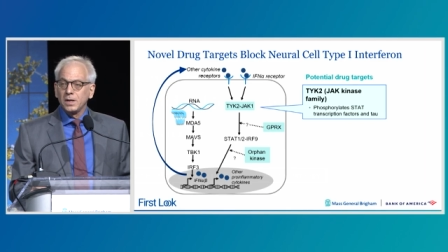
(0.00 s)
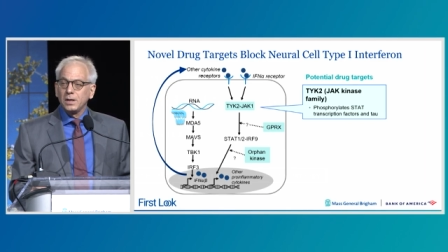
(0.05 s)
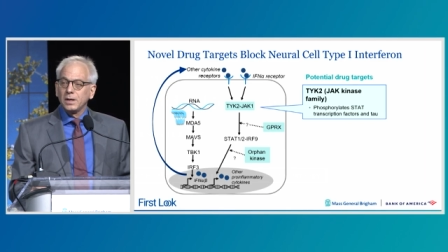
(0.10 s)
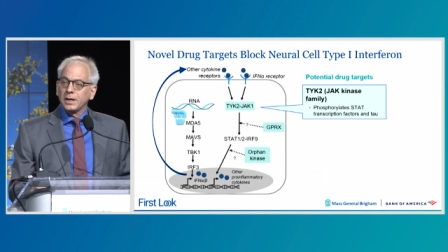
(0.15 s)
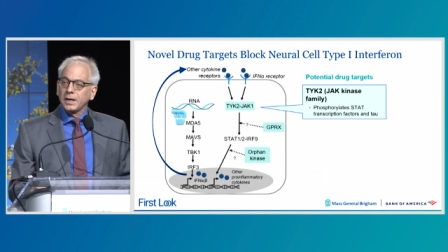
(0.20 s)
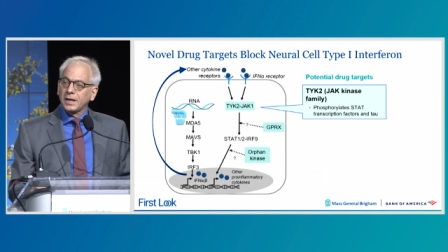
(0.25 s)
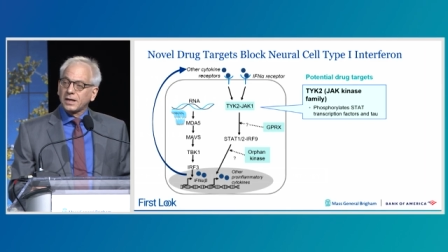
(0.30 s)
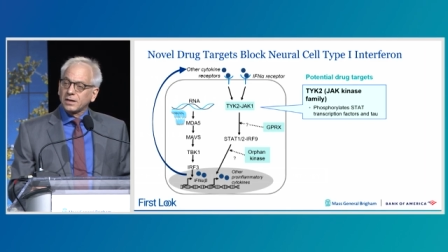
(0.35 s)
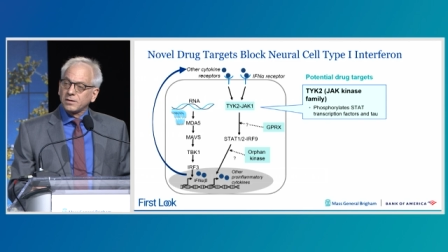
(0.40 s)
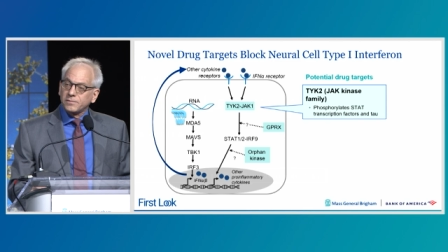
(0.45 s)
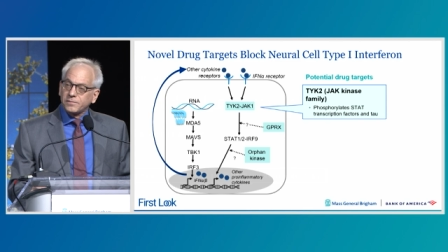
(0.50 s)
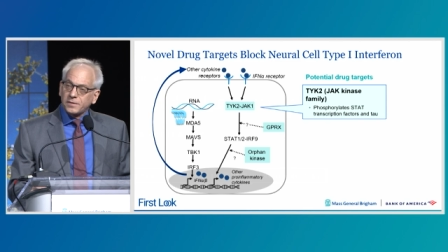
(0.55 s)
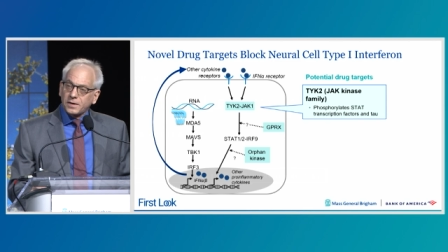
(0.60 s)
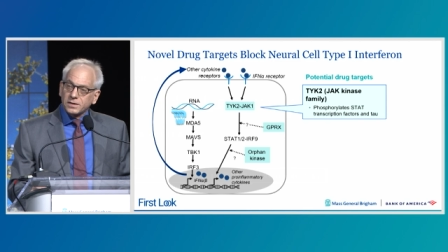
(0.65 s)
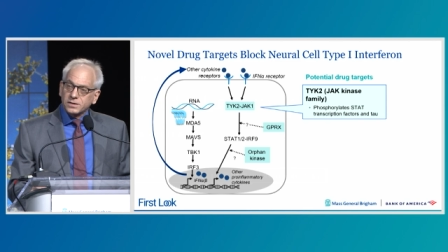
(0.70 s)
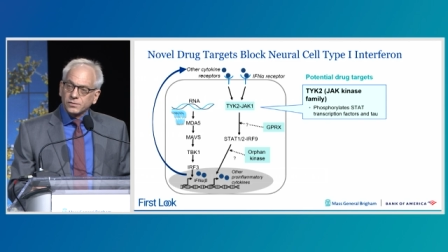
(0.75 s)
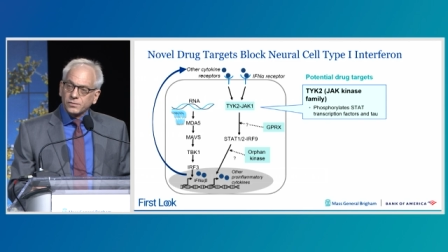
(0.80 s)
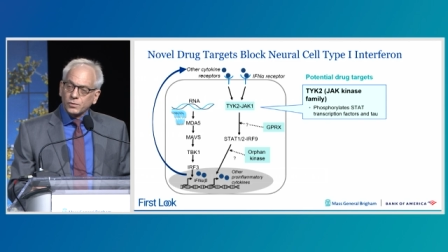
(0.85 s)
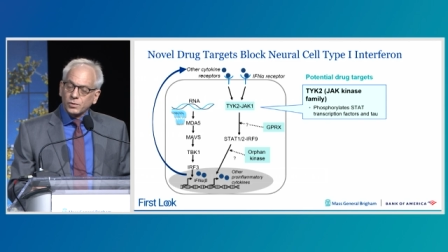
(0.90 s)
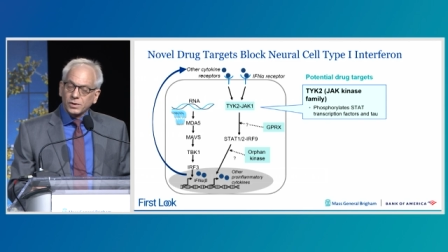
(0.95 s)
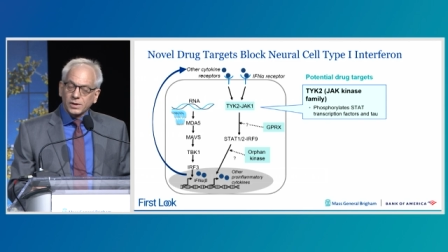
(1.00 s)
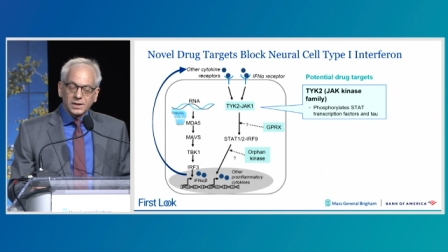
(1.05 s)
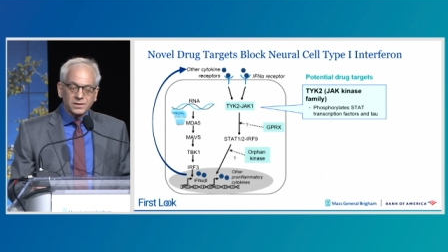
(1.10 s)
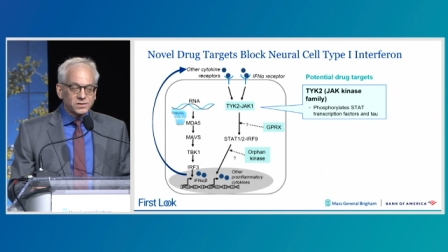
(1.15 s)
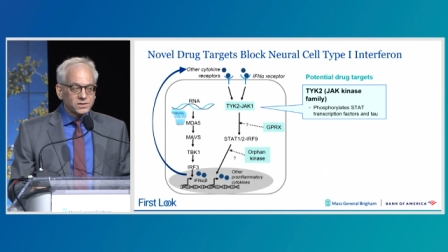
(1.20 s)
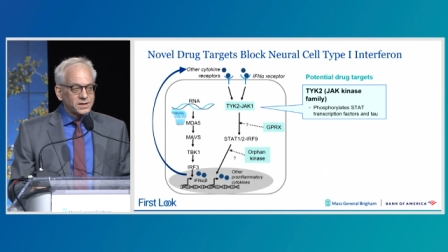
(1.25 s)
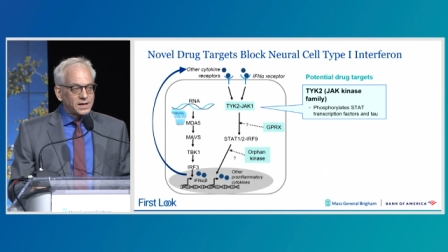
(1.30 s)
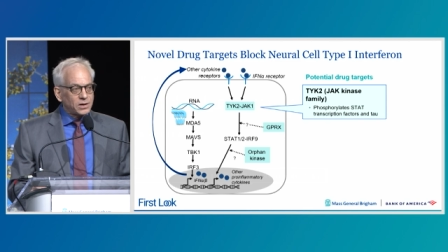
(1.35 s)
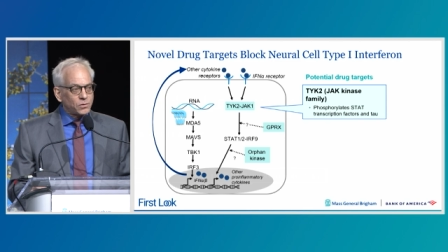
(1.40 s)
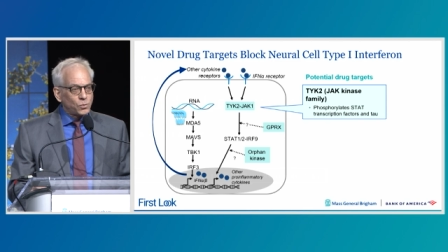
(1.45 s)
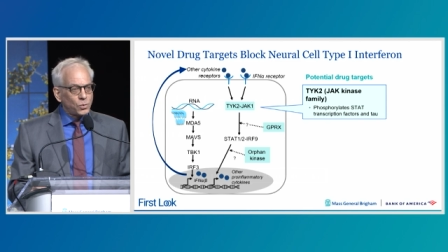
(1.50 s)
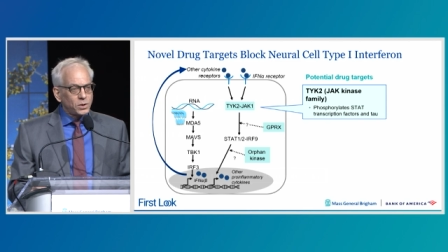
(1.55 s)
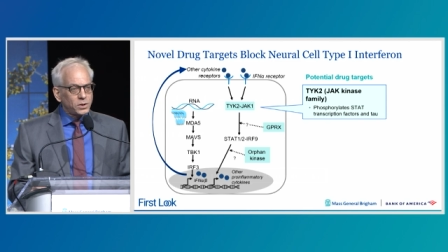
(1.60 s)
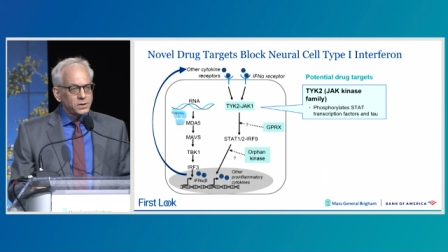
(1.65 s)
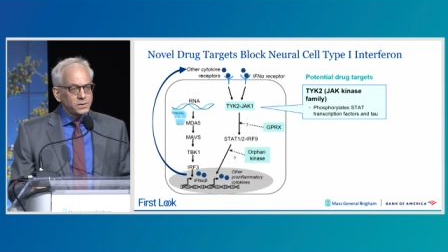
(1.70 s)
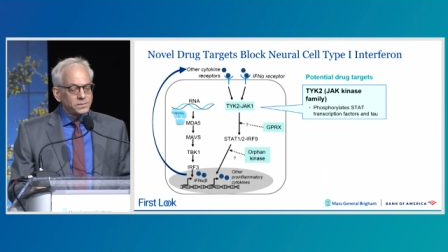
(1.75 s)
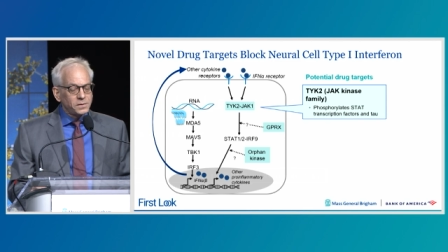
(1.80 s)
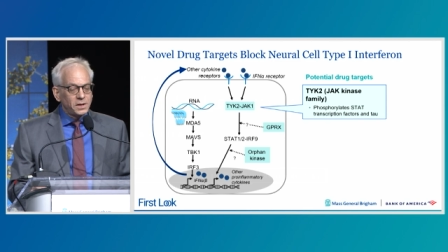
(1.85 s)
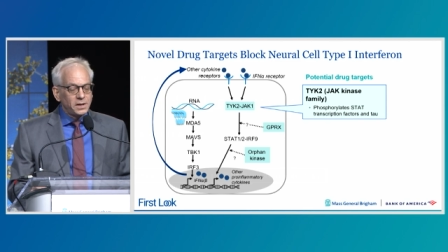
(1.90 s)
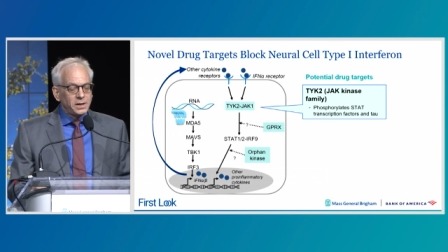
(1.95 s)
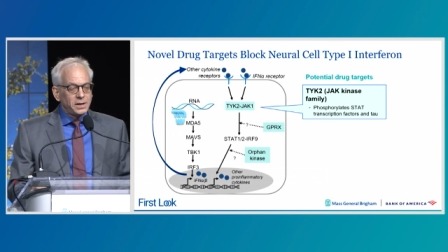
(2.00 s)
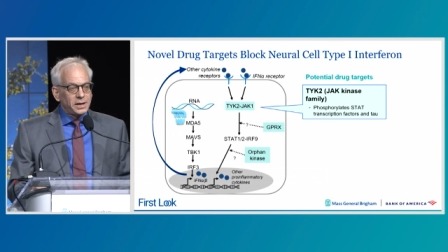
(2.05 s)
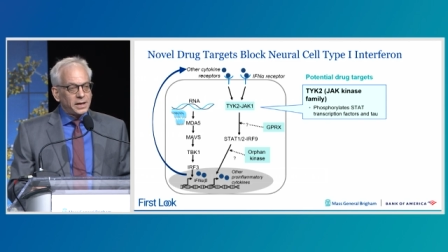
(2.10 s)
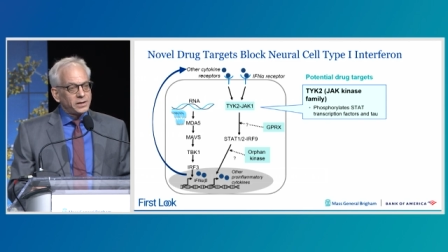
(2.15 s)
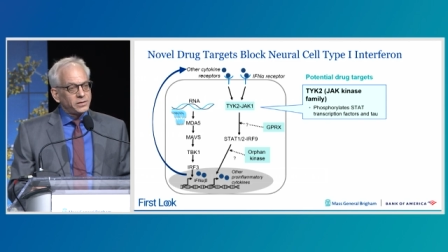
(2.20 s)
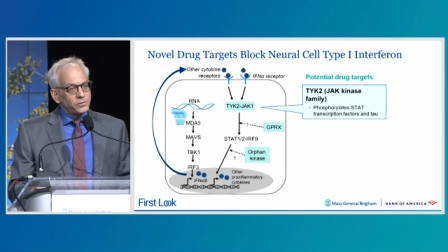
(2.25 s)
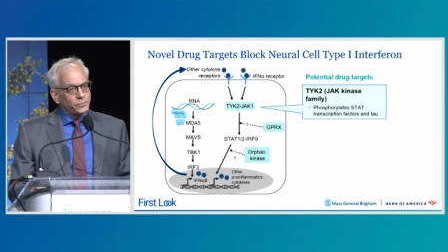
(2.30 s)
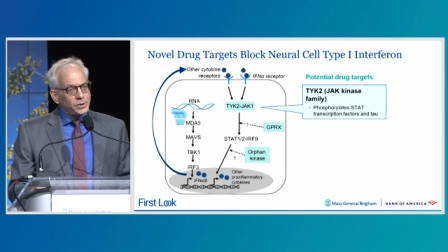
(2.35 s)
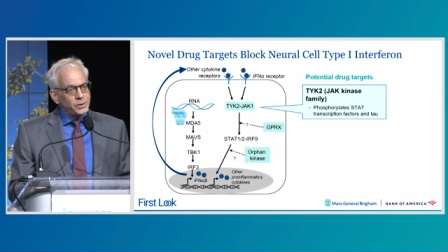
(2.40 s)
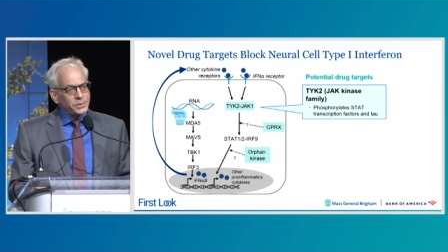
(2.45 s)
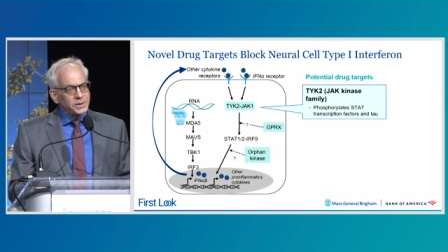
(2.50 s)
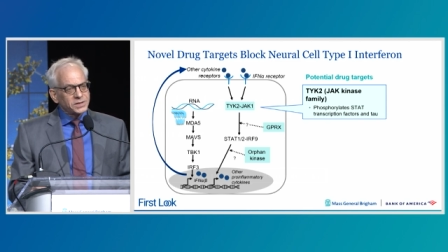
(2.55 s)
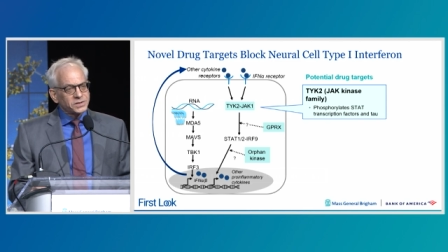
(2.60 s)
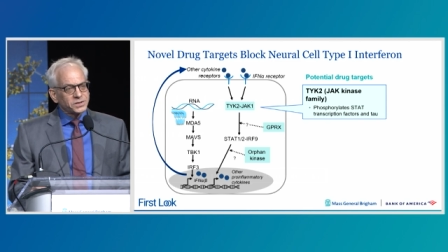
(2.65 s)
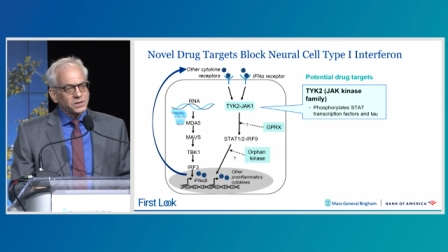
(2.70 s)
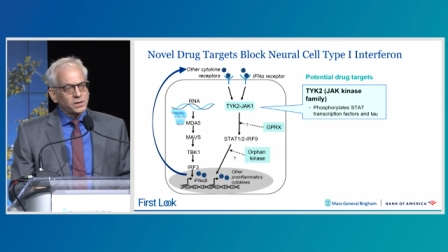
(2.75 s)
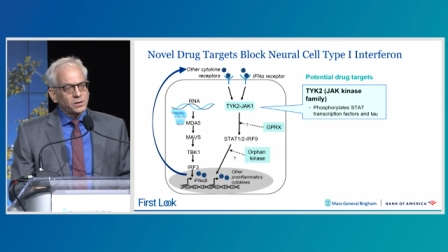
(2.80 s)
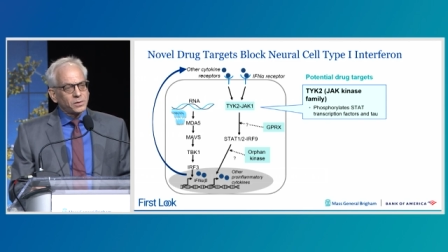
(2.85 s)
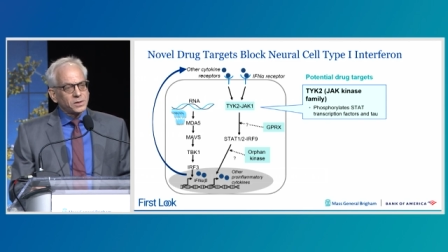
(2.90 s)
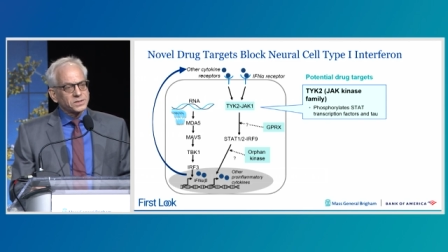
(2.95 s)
it can phosphorylate STAT1. And three weeks ago,